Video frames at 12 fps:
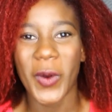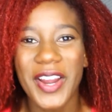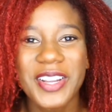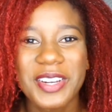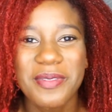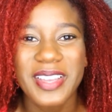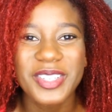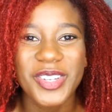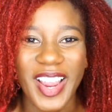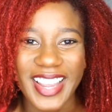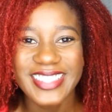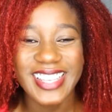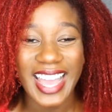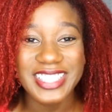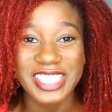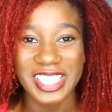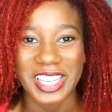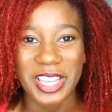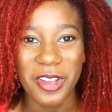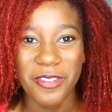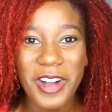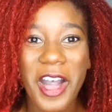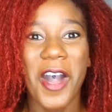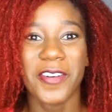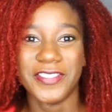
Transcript: we're going to be trying to achieve